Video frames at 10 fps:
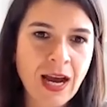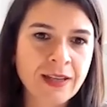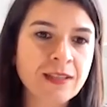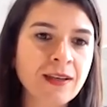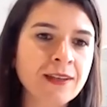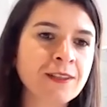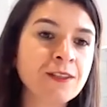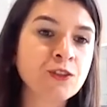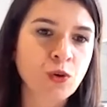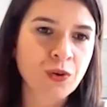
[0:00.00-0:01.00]
And it has
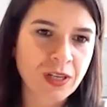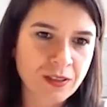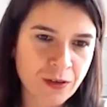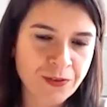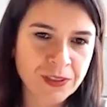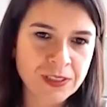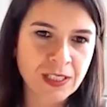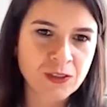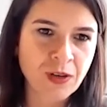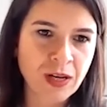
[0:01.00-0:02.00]
historic
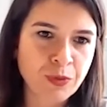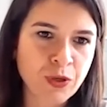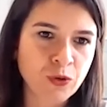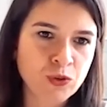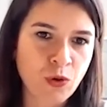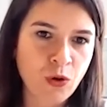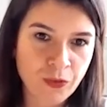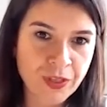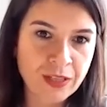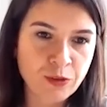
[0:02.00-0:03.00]
reference as well, because
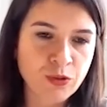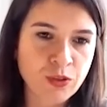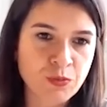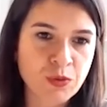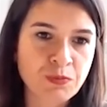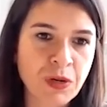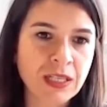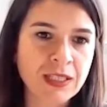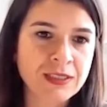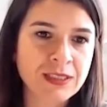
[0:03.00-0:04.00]
on that Ottoman
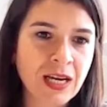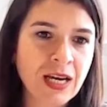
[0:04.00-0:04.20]
palace,